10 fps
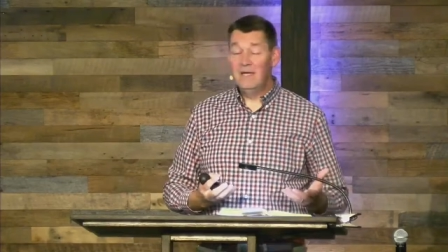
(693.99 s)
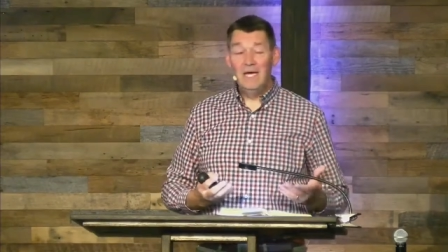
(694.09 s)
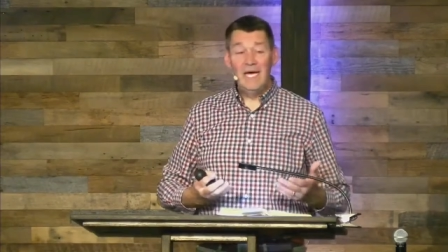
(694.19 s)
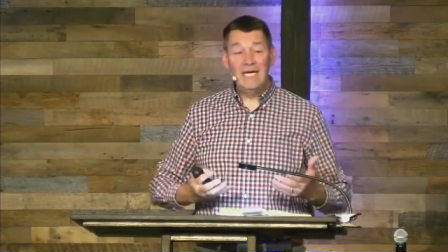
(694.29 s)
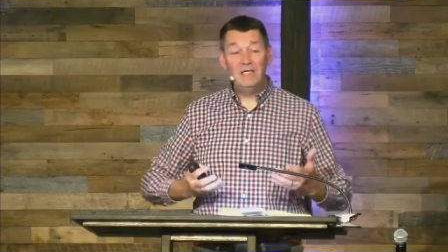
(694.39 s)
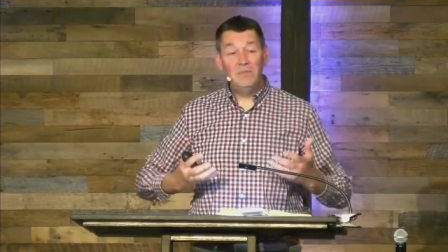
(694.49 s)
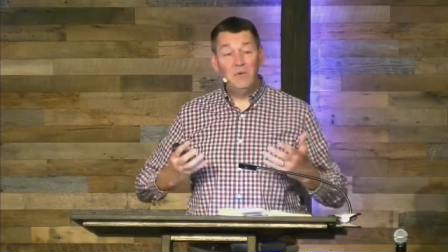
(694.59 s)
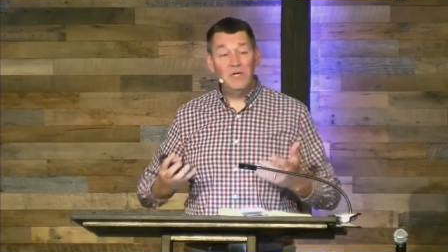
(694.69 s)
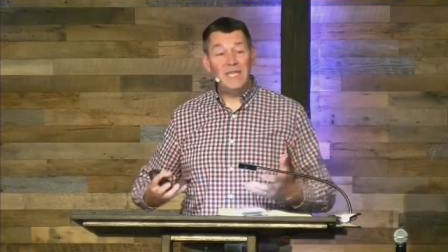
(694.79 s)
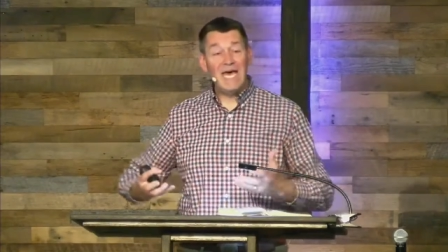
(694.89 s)
and to
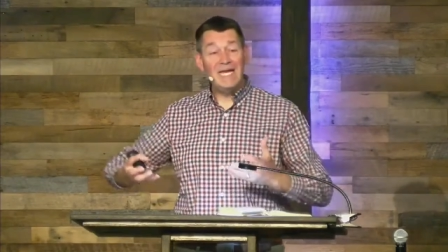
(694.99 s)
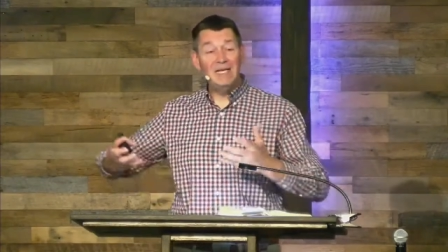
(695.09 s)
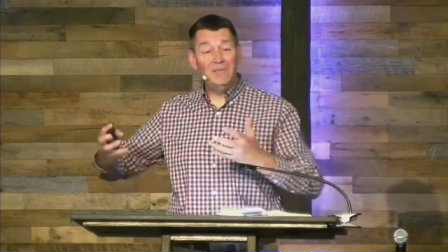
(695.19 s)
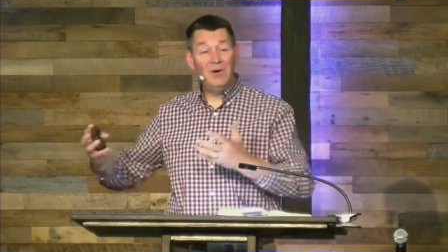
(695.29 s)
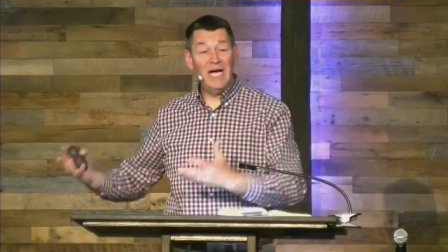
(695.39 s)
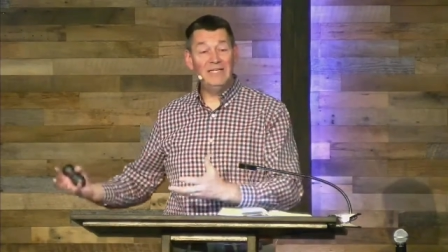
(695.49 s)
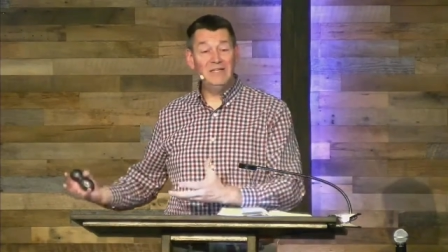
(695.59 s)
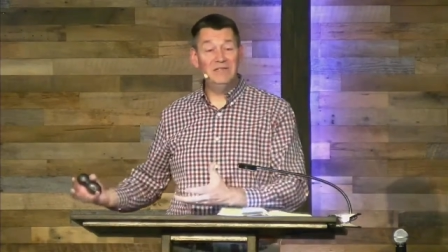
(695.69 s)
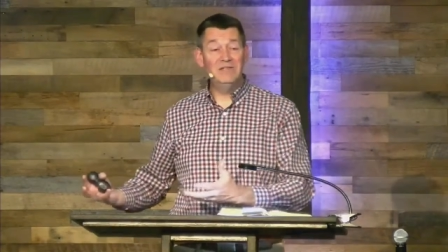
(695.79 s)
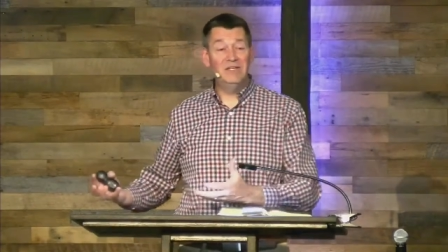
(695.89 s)
put that into
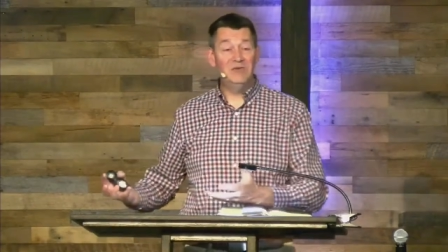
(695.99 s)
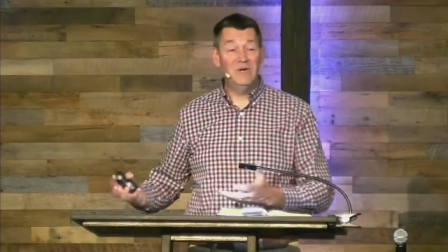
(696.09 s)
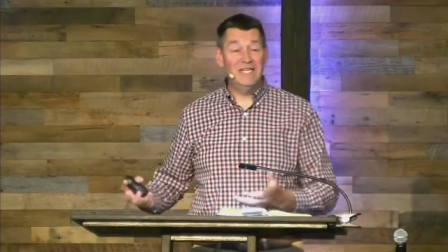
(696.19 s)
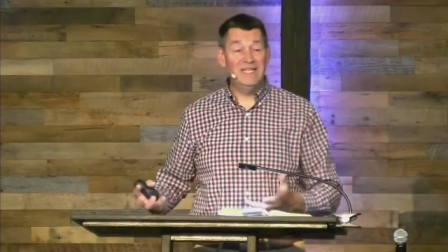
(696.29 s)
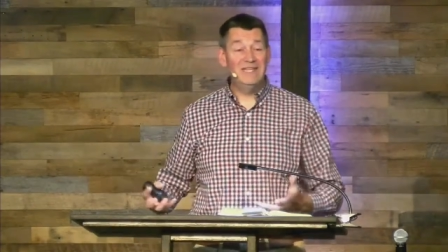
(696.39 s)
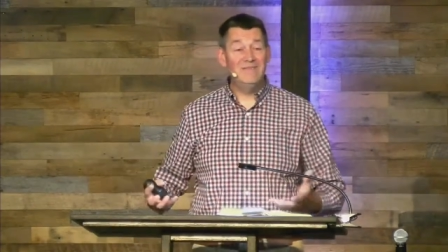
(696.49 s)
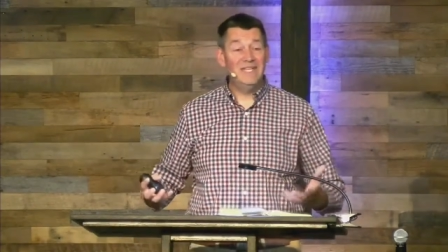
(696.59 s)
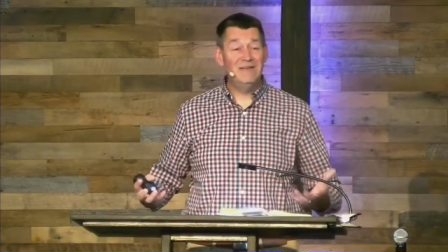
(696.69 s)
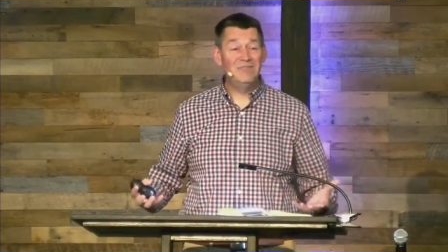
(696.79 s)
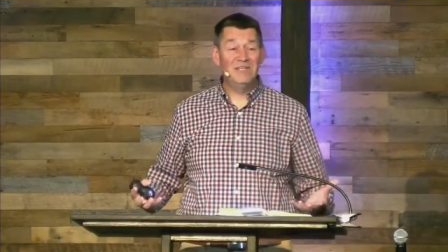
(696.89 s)
practice in such a way that they
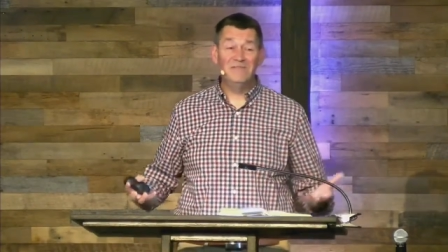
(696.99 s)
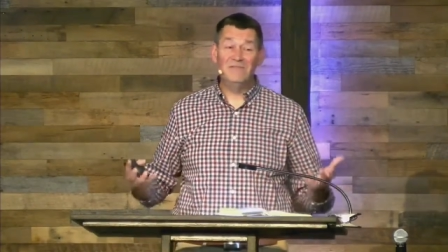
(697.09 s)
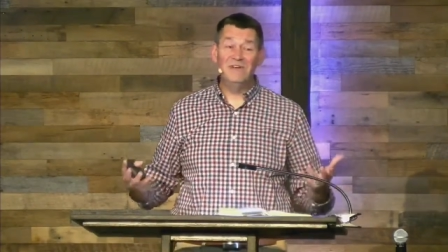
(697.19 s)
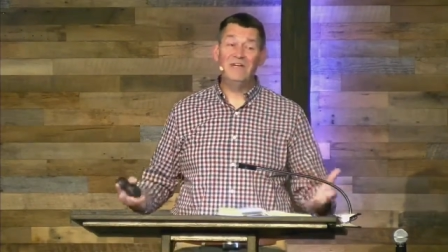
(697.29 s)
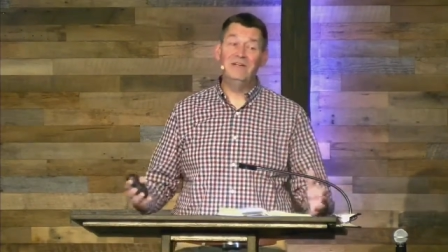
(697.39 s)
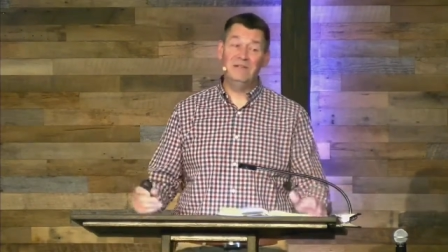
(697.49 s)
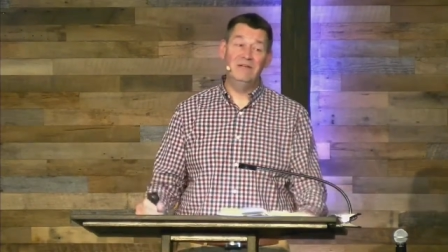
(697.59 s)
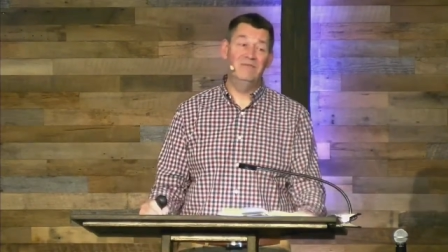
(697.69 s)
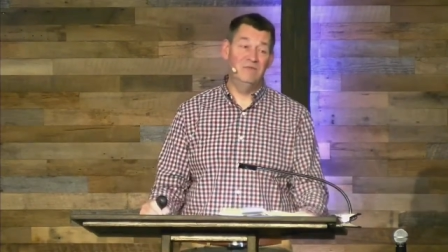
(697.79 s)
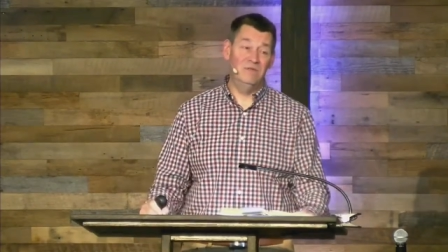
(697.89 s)
made themselves very
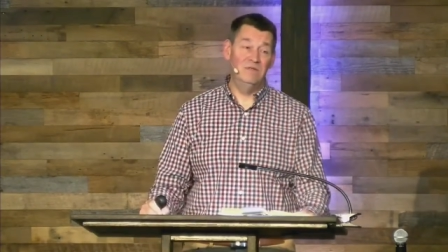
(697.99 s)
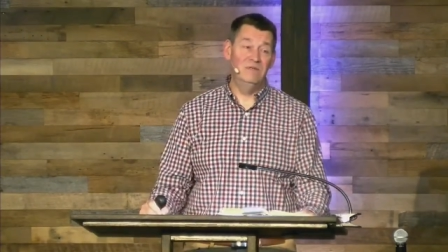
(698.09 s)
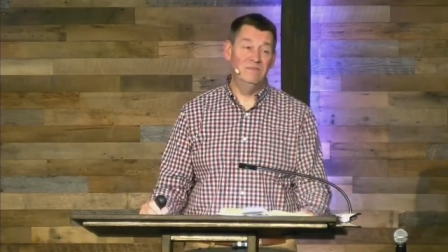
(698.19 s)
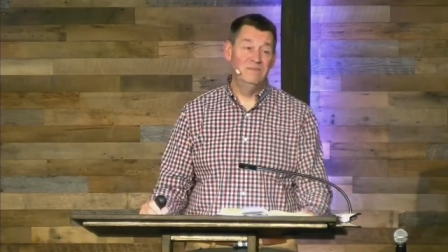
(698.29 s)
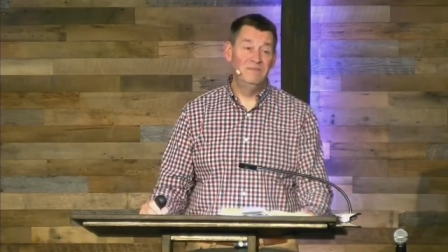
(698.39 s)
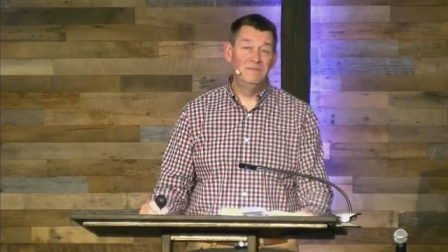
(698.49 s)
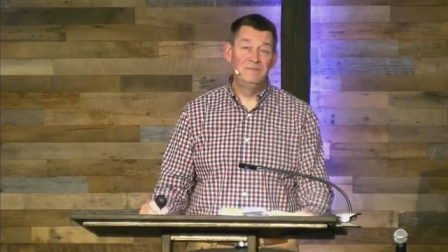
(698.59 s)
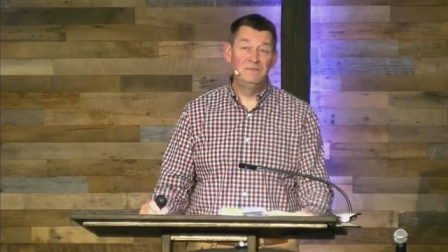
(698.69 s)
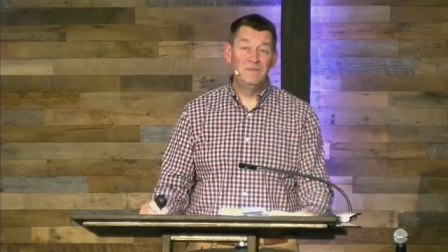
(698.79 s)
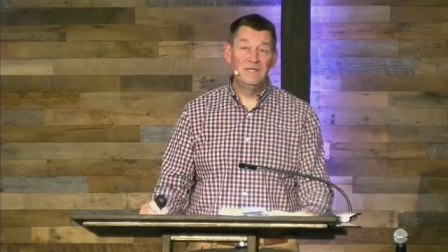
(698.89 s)
uncomfortable.
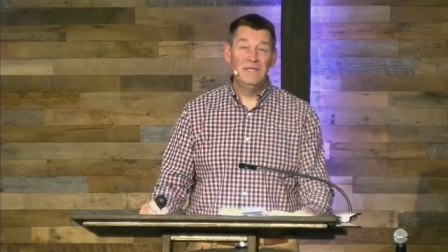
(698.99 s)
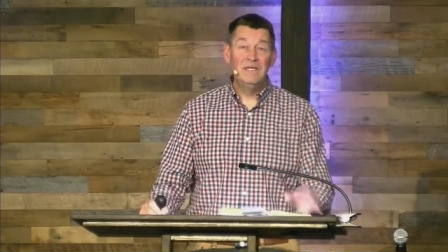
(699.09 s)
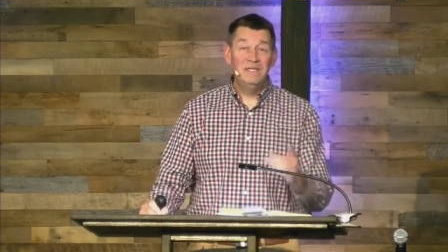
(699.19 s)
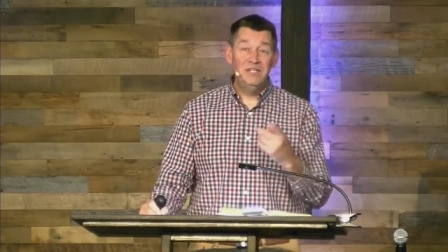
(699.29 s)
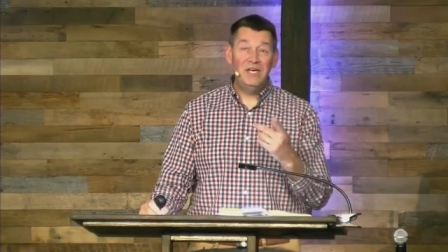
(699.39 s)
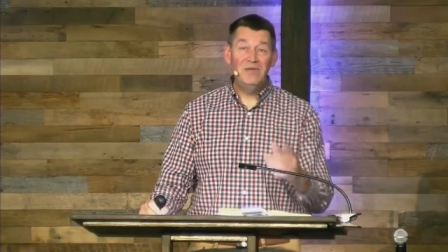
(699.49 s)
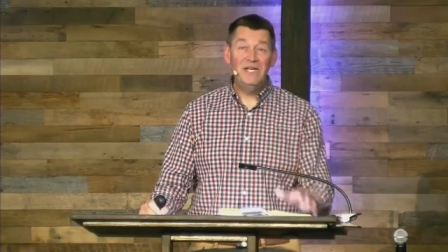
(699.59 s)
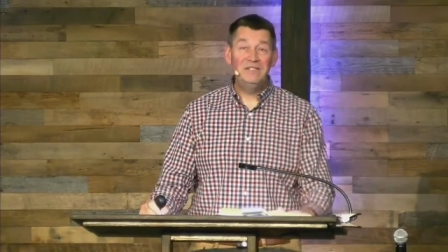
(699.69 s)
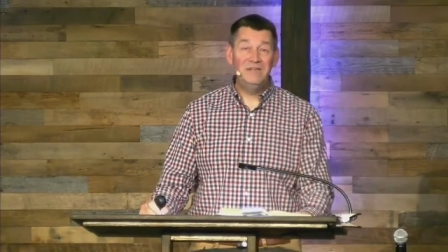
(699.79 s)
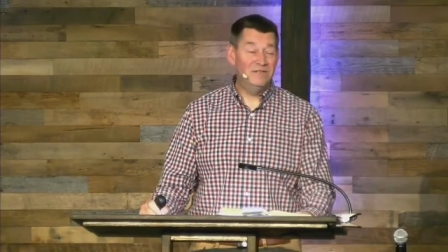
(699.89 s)

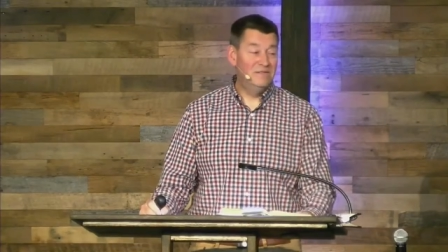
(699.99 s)
Generational.